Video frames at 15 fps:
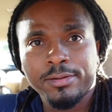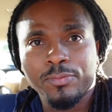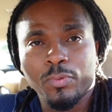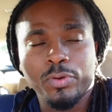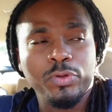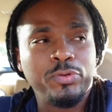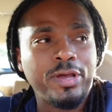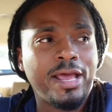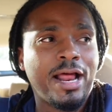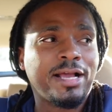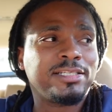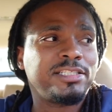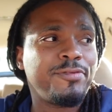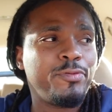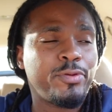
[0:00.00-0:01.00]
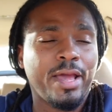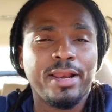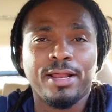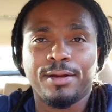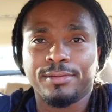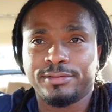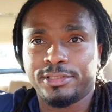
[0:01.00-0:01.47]
What are you gaining? I can see if you
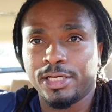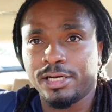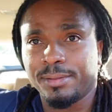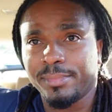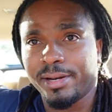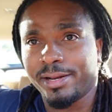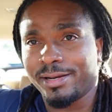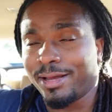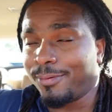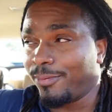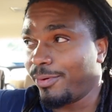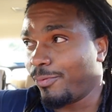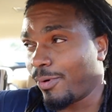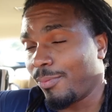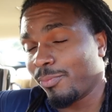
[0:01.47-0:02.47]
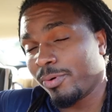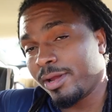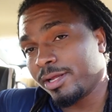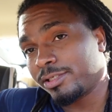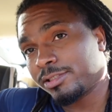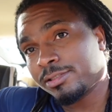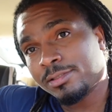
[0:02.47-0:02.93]
gain a ton of money. Like, I'm
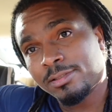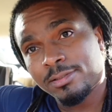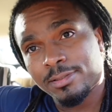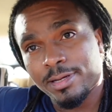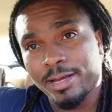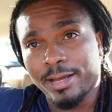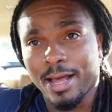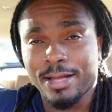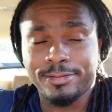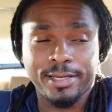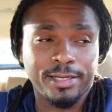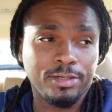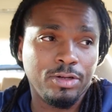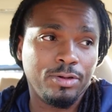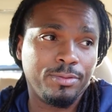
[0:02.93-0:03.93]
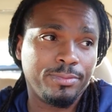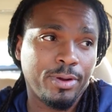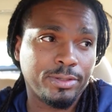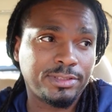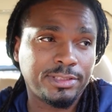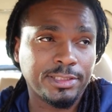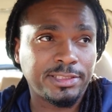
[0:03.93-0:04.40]
rich. Hey, I'll take a little
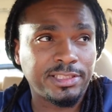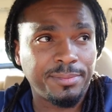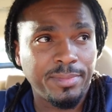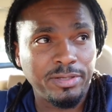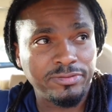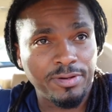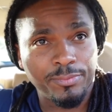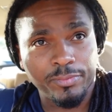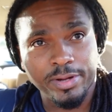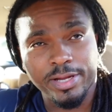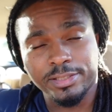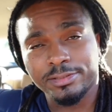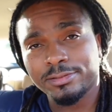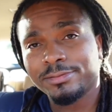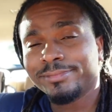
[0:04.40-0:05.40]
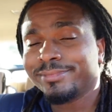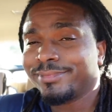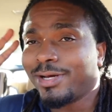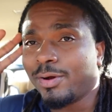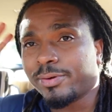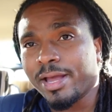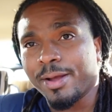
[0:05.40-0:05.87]
narcissistic abuse. I'm rich.
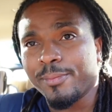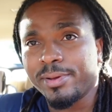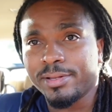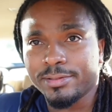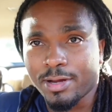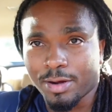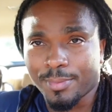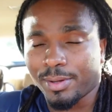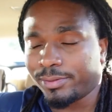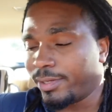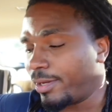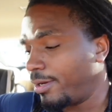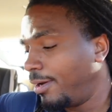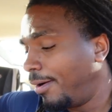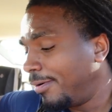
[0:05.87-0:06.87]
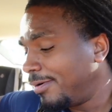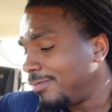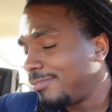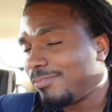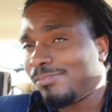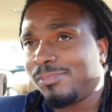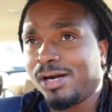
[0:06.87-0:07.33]
Okay, we can talk about that.
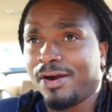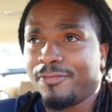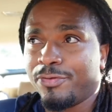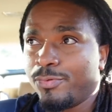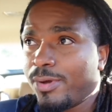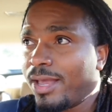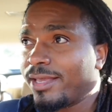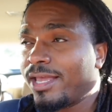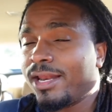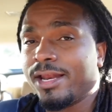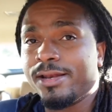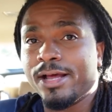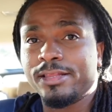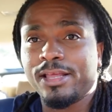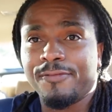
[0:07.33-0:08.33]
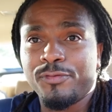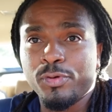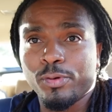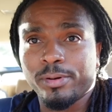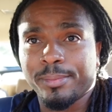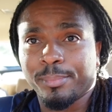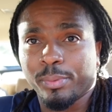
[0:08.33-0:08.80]
But if you ain't getting nothing, if
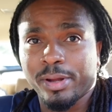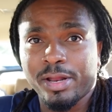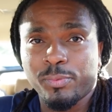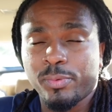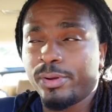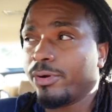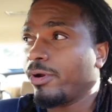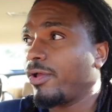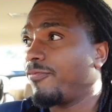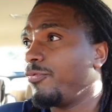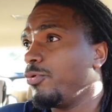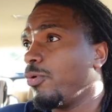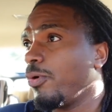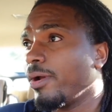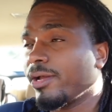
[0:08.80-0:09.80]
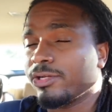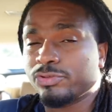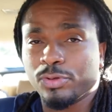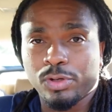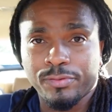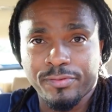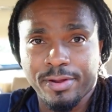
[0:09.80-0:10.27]
you are the breadwinner, if you are in
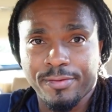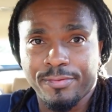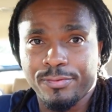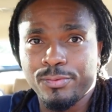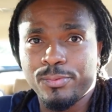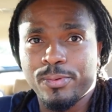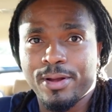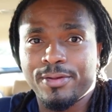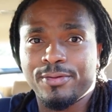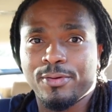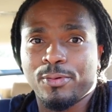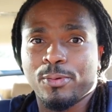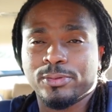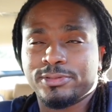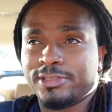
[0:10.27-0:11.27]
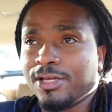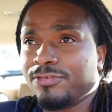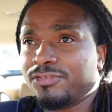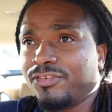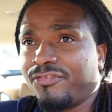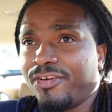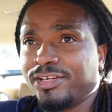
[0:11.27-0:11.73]
control of it, if you are
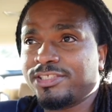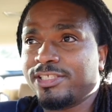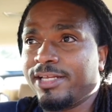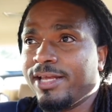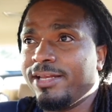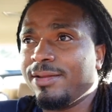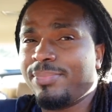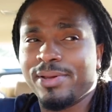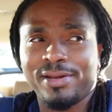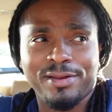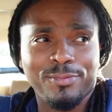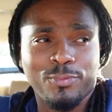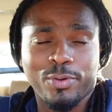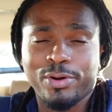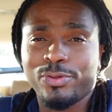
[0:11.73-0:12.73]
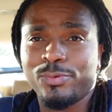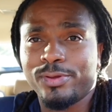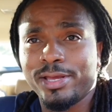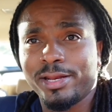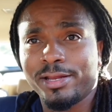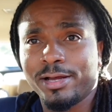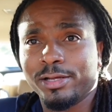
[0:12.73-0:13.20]
self-sufficient and independent, what are you
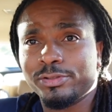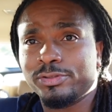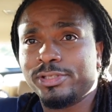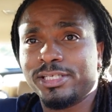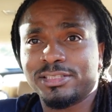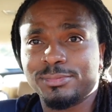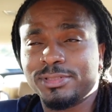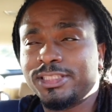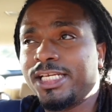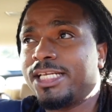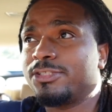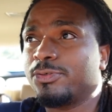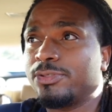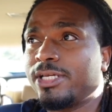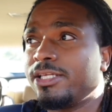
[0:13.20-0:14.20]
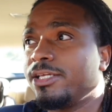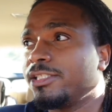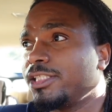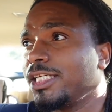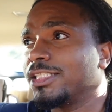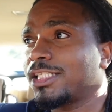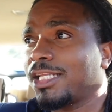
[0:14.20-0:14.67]
getting other than some cheeks or you're getting your
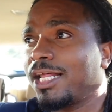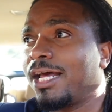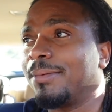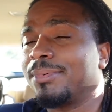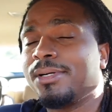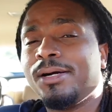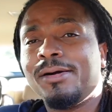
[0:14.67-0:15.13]
cheeks clapped?